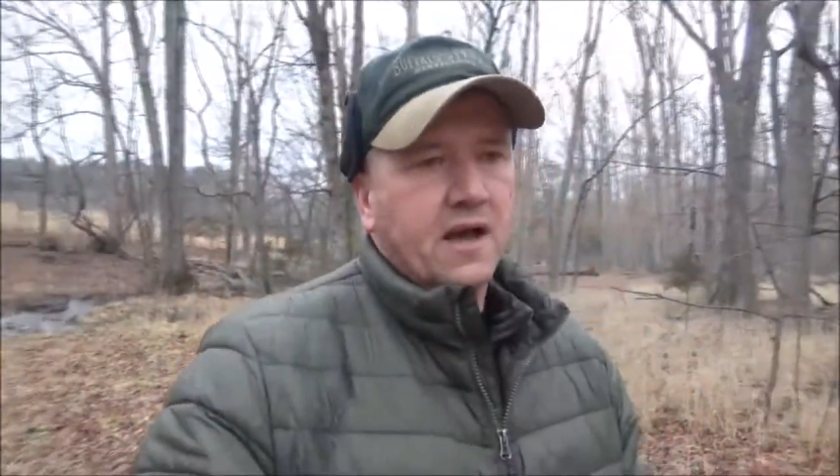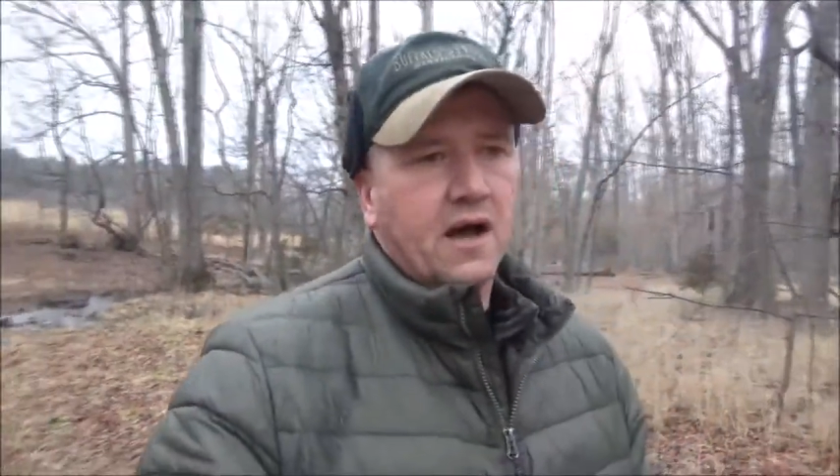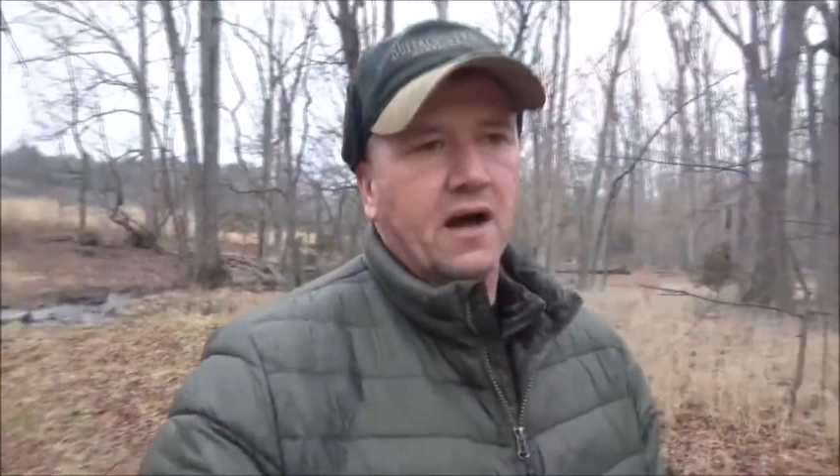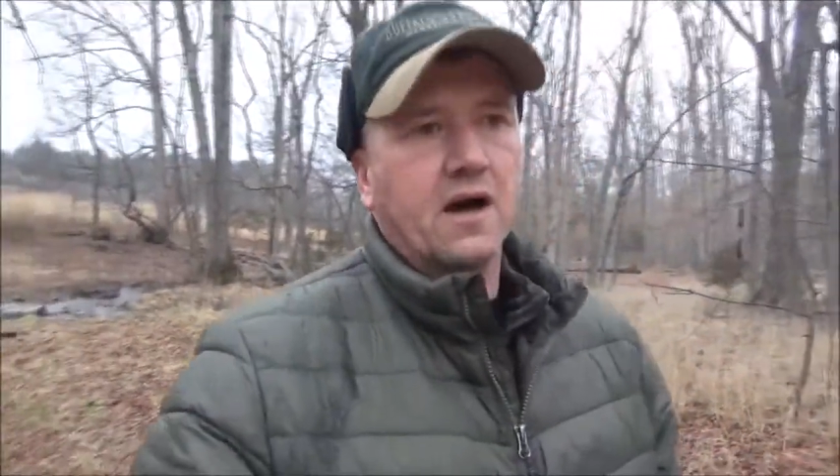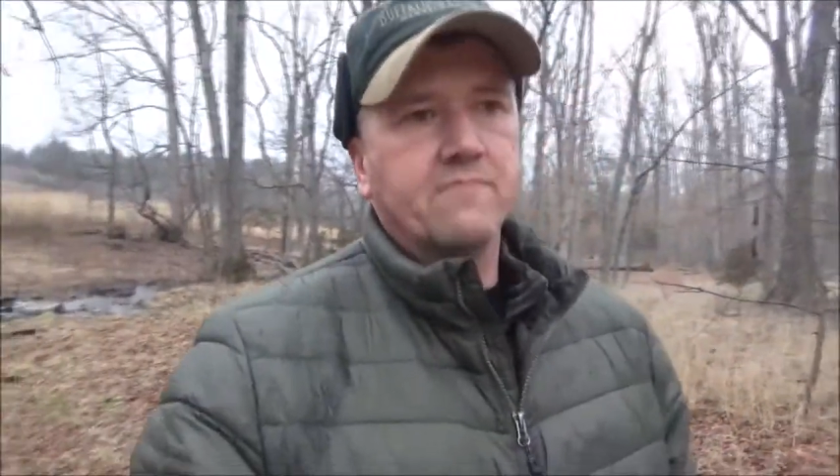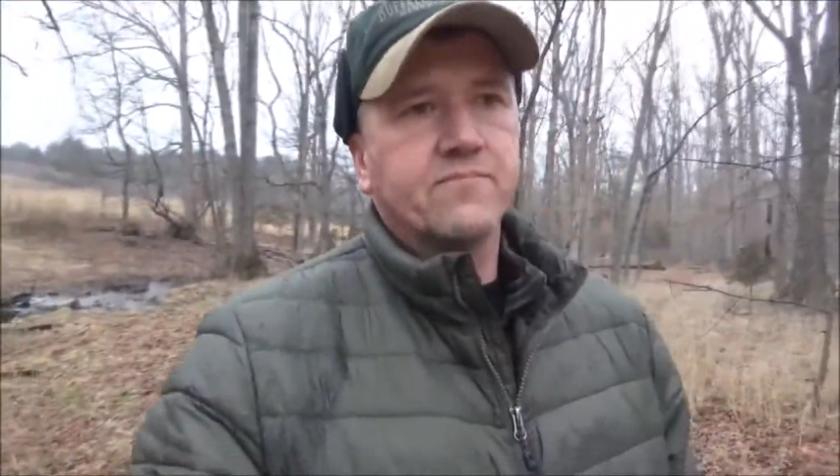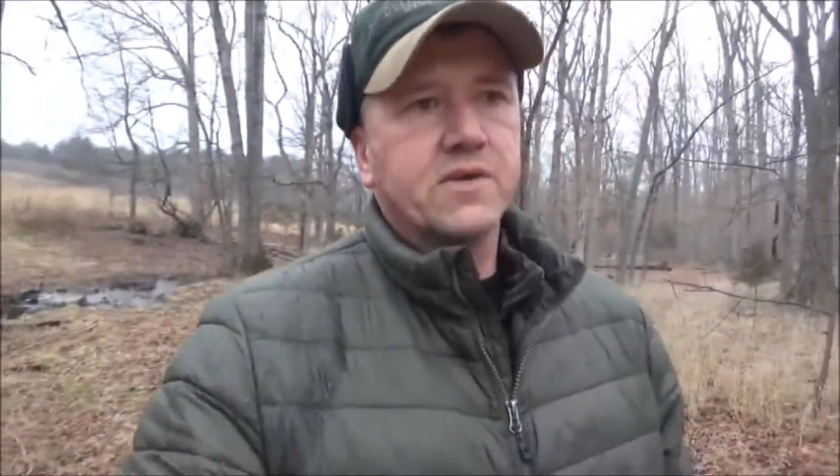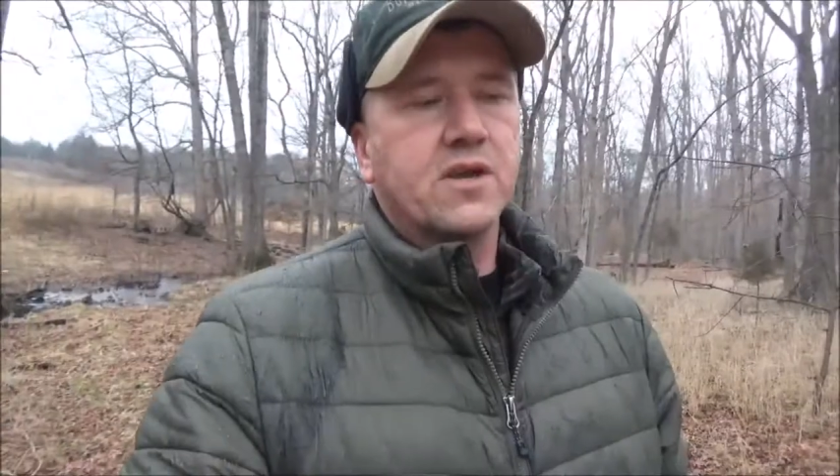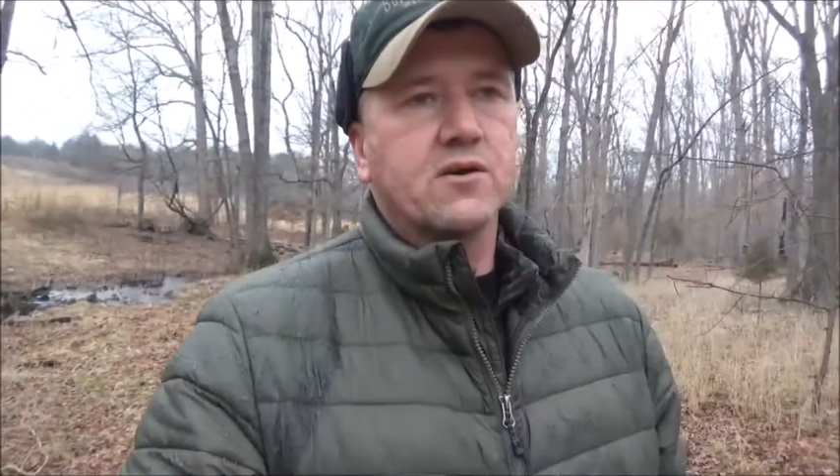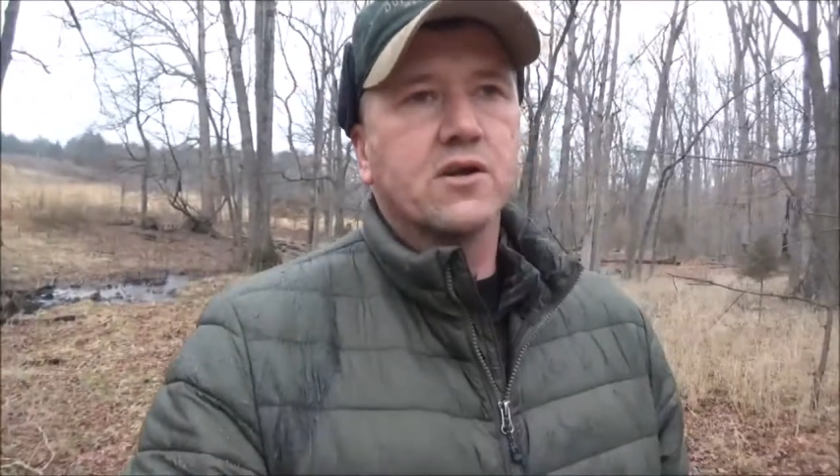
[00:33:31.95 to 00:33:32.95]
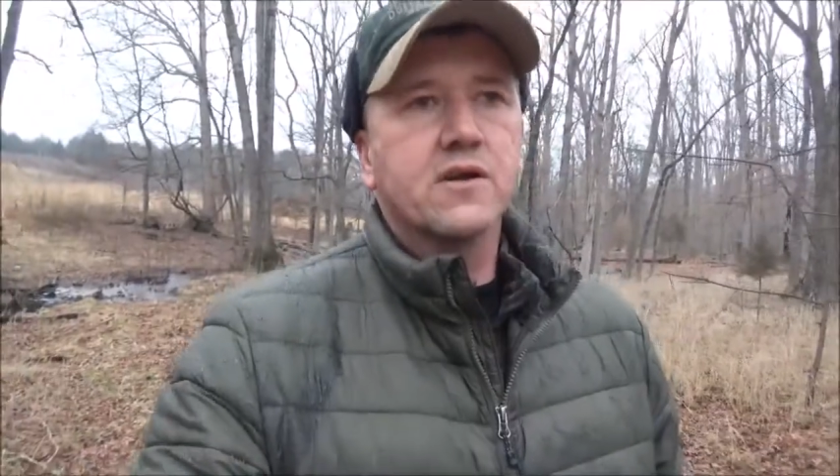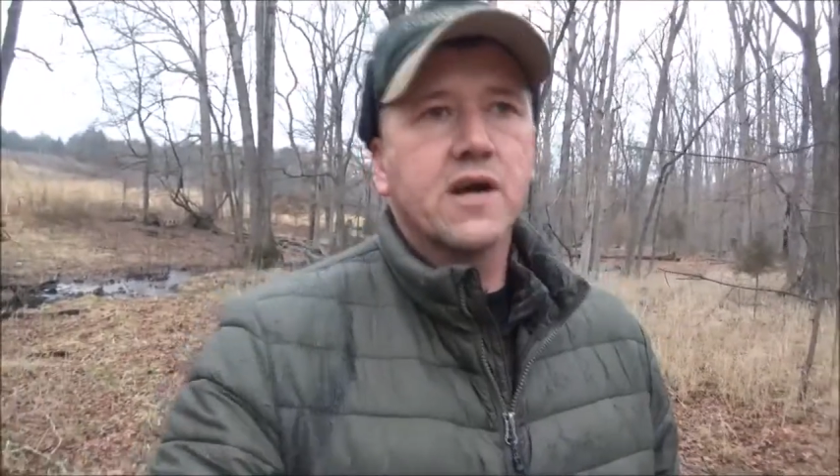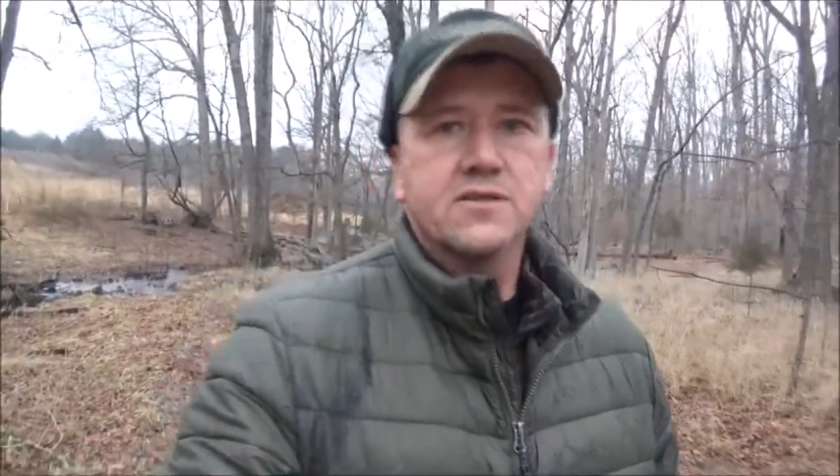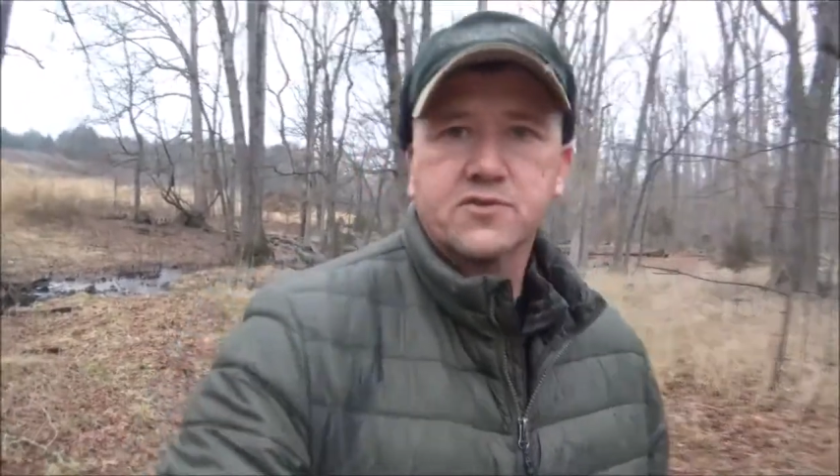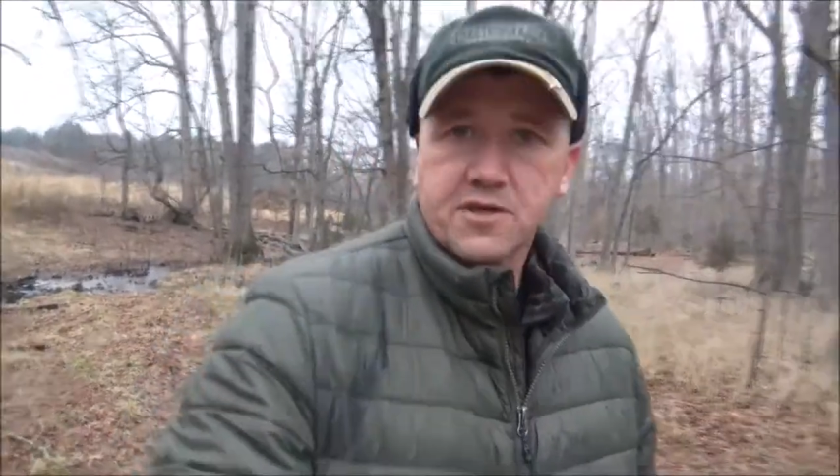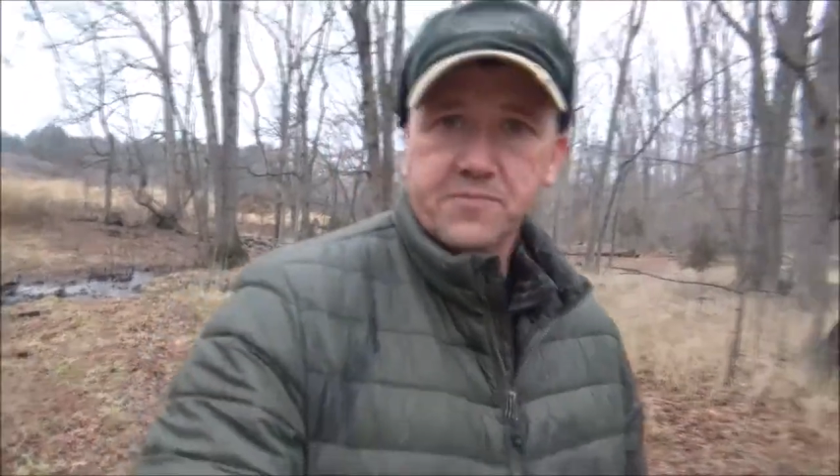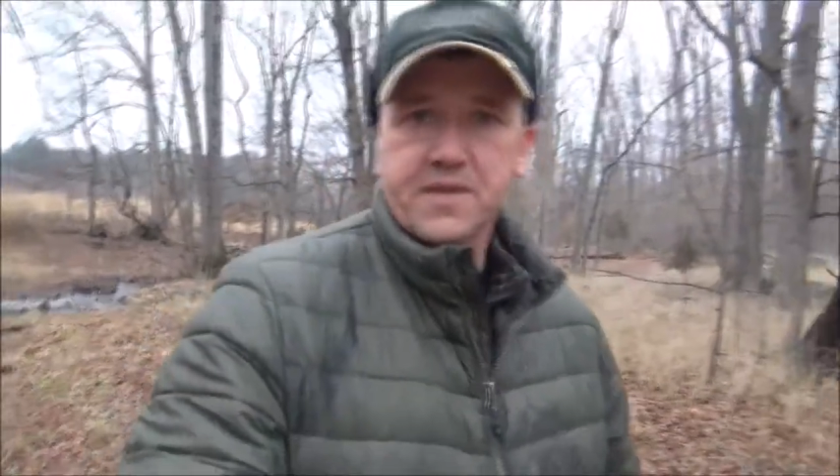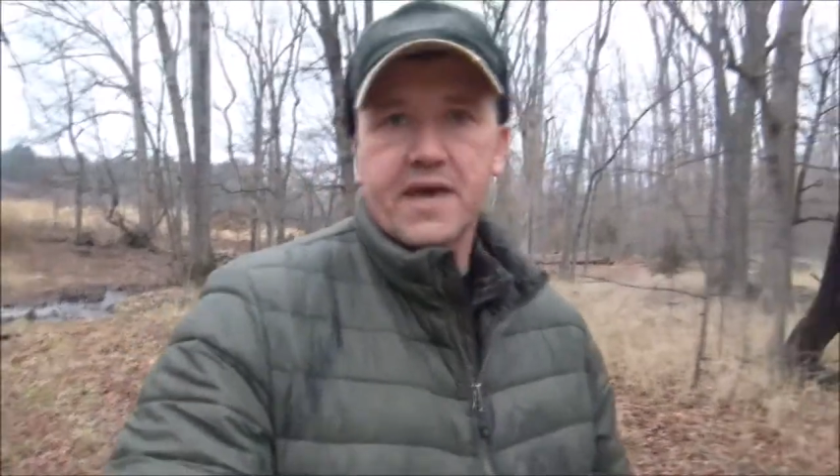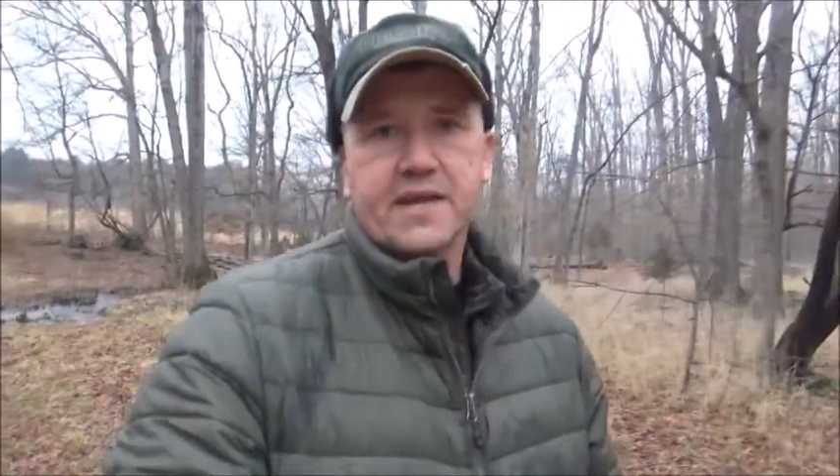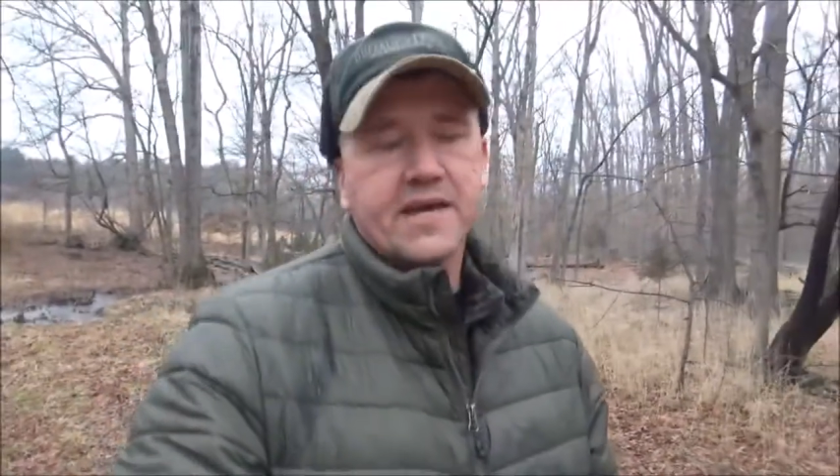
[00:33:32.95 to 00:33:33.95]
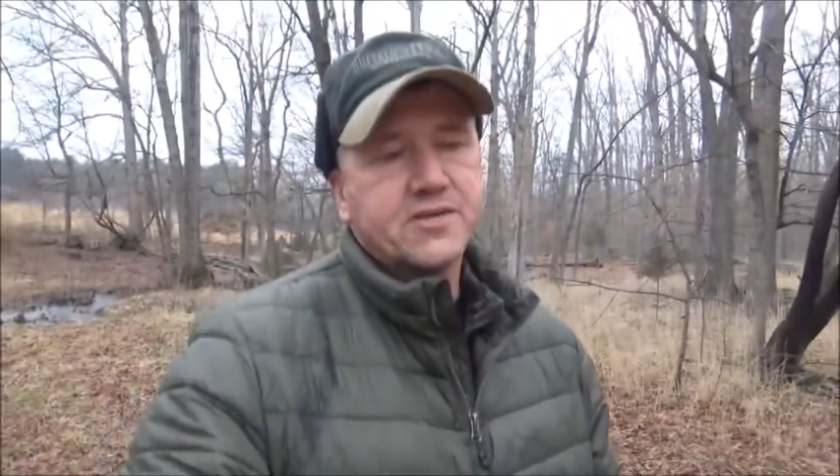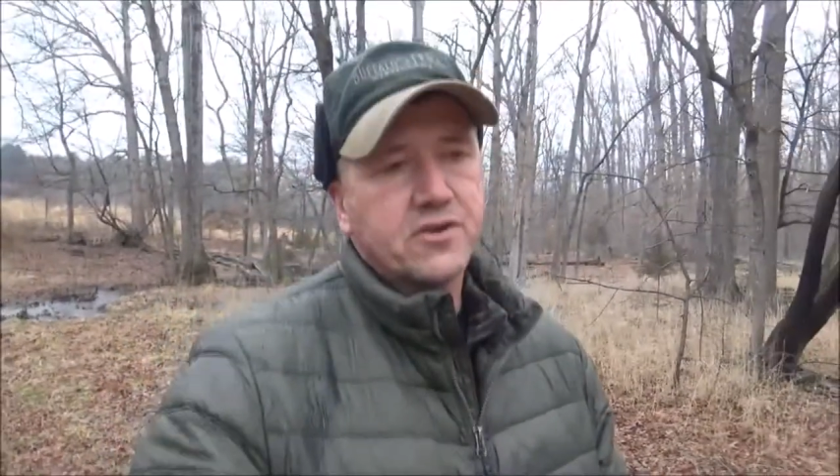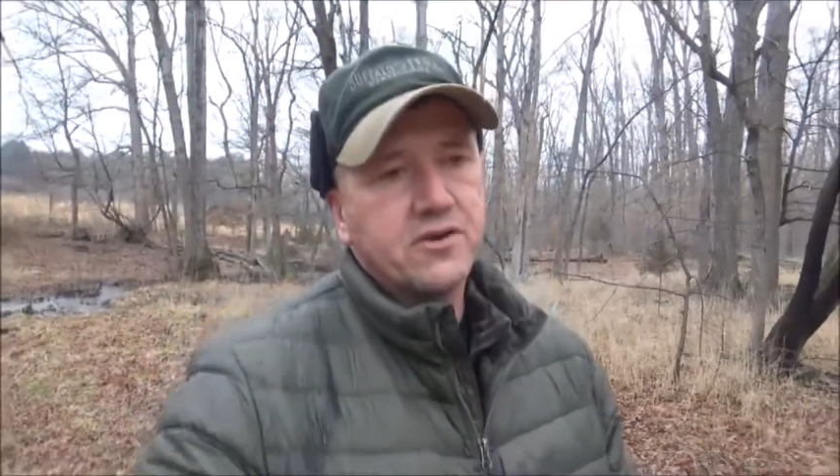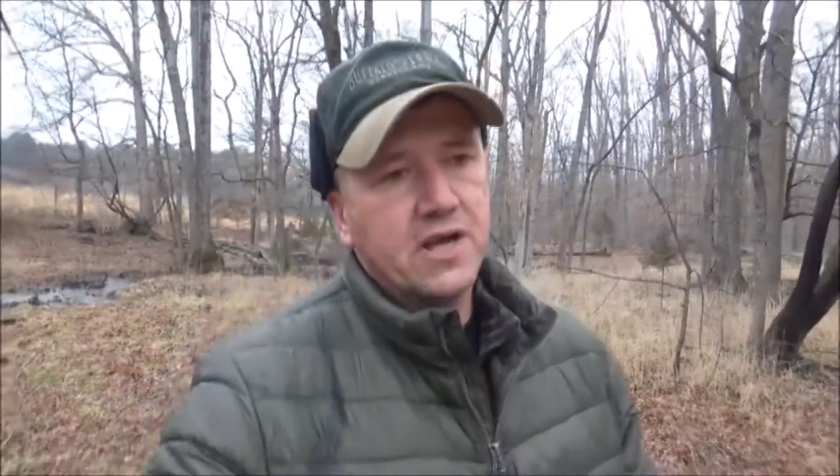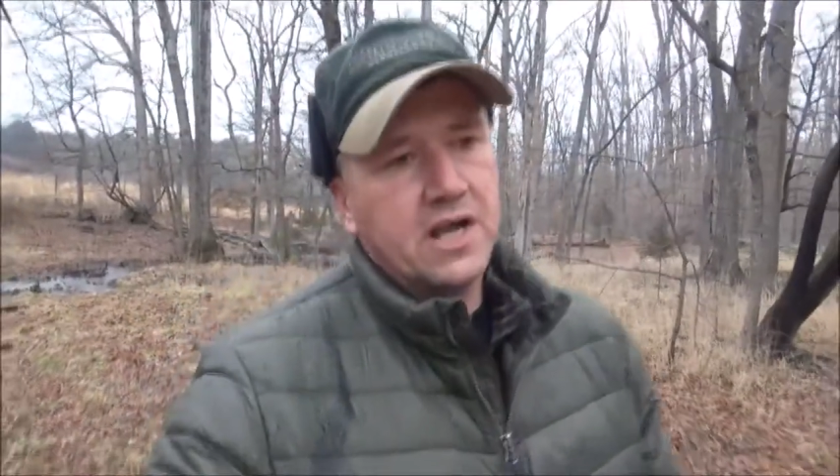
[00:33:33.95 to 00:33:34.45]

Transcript: um, you know, clear cuts or something of that nature,